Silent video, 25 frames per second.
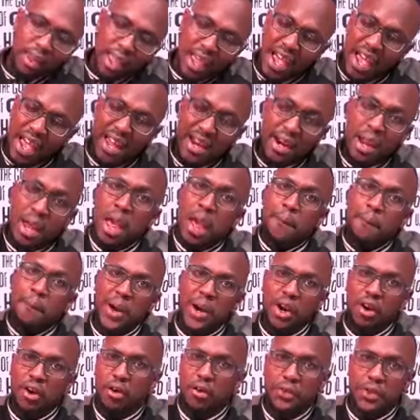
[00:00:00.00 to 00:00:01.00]
And
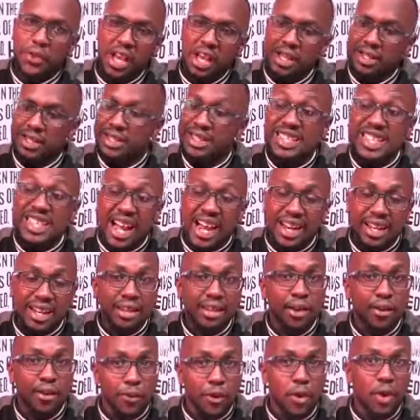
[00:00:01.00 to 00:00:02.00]
part of the things that
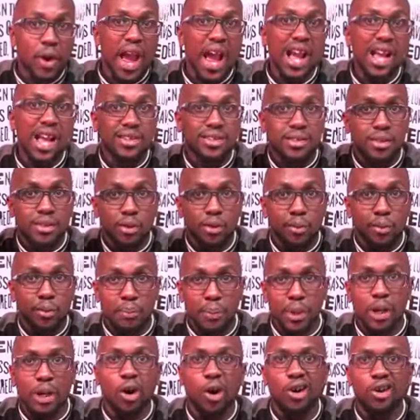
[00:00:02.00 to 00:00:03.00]
the phone has,
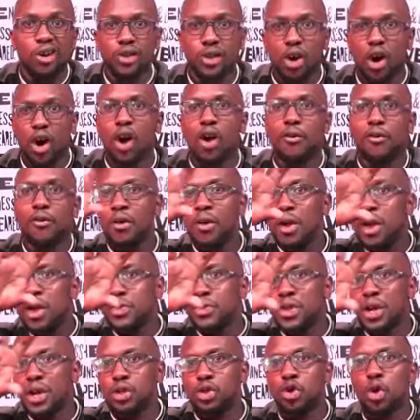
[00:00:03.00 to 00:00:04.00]
because of
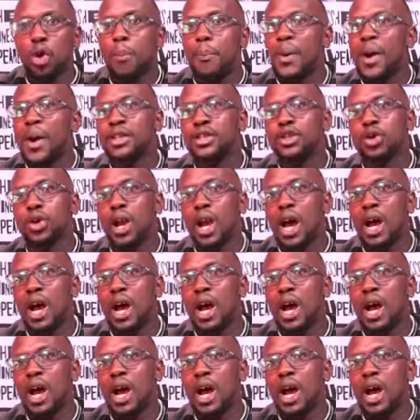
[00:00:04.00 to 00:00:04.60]
the dual punch